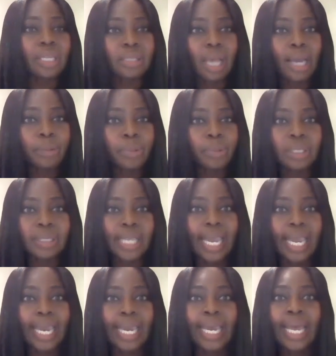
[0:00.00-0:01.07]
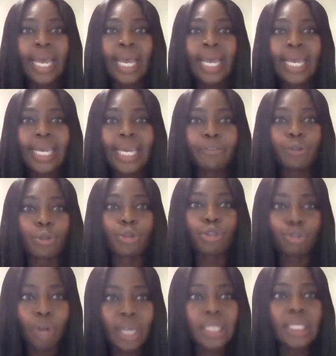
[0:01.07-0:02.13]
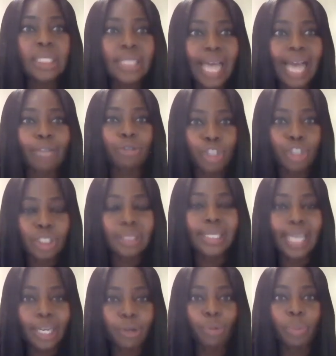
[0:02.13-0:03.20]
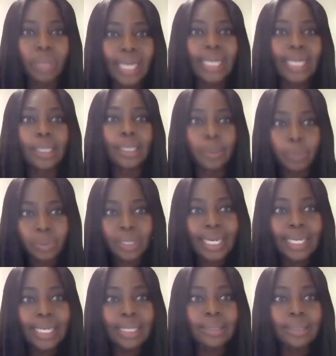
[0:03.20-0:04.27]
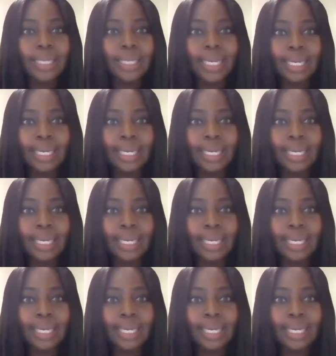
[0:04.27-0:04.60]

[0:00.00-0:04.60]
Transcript: things I would say, if you're struggling to actually just get your planning in place,